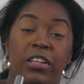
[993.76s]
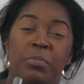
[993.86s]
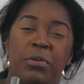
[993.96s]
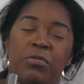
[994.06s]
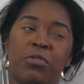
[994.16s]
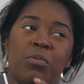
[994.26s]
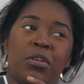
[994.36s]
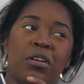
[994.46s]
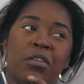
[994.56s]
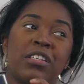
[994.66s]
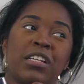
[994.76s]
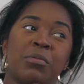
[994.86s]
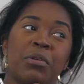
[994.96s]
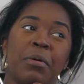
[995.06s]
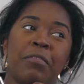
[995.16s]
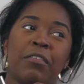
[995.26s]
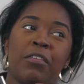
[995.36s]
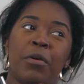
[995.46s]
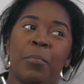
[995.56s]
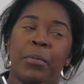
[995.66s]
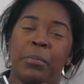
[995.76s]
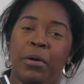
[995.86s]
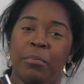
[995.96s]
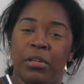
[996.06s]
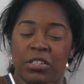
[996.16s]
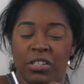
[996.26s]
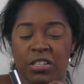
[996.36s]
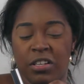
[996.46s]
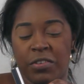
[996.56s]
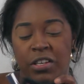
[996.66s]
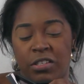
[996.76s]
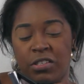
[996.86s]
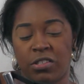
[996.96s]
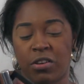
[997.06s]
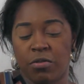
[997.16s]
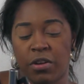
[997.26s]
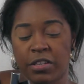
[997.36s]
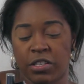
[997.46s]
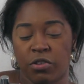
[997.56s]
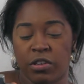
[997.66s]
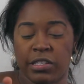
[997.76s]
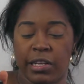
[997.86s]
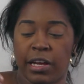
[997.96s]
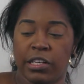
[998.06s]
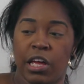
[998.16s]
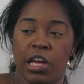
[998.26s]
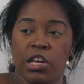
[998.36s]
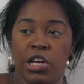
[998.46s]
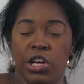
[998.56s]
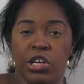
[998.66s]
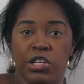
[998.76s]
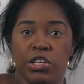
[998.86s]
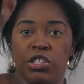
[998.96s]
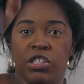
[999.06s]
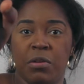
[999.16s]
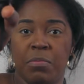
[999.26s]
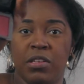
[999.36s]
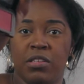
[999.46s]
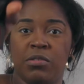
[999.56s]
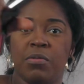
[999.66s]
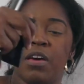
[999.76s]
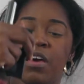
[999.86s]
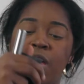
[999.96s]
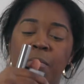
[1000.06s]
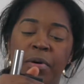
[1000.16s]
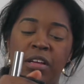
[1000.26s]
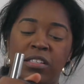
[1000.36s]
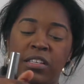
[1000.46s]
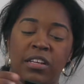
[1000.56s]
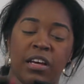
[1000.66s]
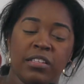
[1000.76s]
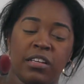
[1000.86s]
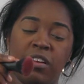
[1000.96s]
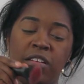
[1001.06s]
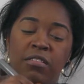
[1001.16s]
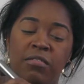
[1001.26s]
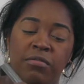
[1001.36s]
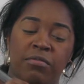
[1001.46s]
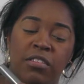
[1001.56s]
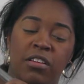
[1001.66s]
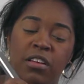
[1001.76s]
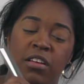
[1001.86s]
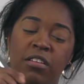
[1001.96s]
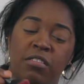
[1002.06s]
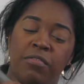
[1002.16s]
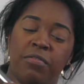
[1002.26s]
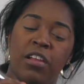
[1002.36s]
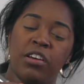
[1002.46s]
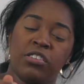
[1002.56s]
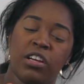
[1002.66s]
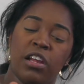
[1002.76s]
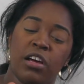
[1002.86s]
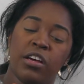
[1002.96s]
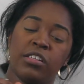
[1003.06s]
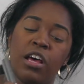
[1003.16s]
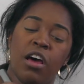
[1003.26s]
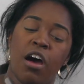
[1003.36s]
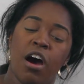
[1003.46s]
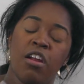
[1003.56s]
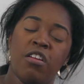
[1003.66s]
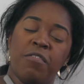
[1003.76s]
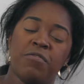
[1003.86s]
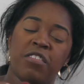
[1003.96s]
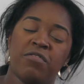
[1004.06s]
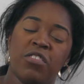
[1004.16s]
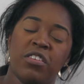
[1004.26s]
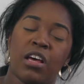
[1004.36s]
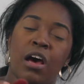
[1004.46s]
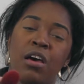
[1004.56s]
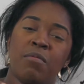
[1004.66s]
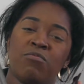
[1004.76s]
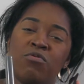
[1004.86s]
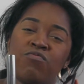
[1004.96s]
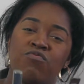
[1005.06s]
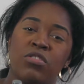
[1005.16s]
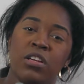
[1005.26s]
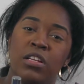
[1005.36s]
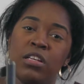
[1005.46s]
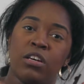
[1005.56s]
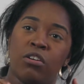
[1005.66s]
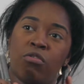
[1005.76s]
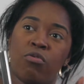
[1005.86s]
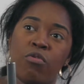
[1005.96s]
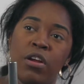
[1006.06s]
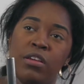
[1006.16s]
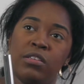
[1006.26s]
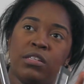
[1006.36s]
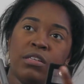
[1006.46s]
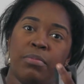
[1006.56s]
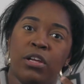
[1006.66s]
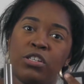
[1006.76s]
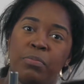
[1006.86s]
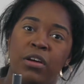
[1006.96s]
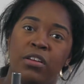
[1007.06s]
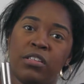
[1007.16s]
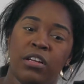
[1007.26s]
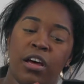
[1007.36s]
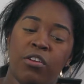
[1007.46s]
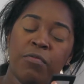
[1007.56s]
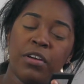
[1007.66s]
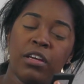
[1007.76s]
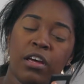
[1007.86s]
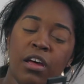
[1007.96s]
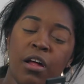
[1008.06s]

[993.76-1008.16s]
had this blush for a while. It's actually one of my favourite Bobbi Brown blushes. I think it's so nice. It's got a slight shimmer to it, but it's a nice kind of flush colour, because I don't know if you've ever noticed, I am not really a crazy blush person. Like, I don't think